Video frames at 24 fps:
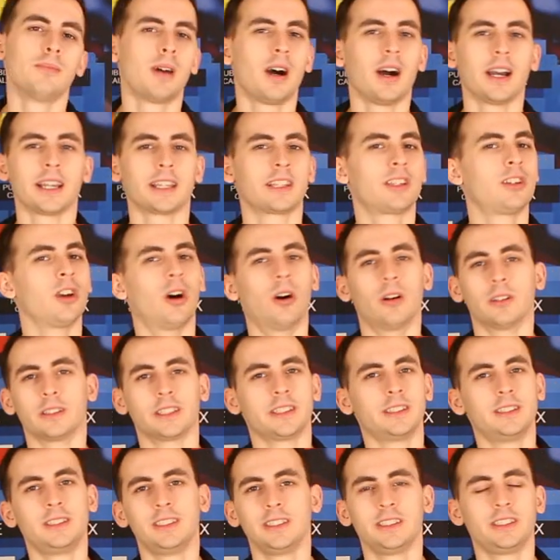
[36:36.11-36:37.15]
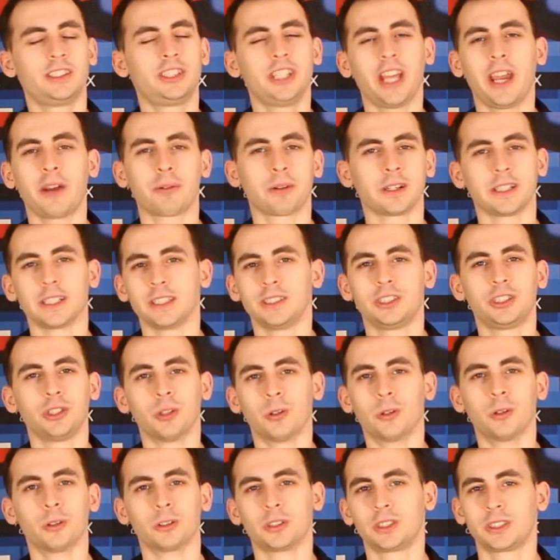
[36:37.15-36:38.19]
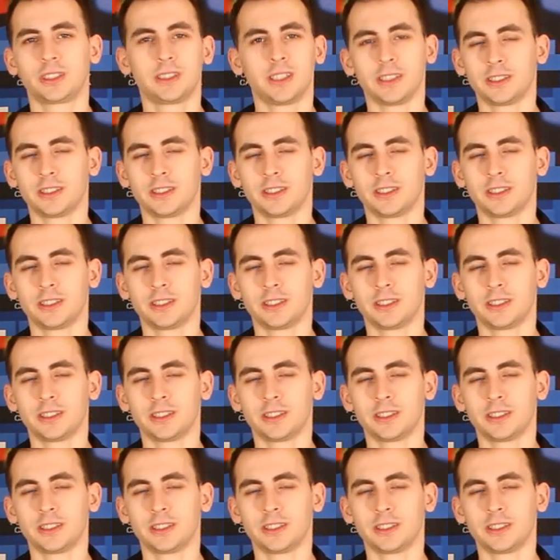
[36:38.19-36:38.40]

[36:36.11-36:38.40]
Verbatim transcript: My god, Jerry, George,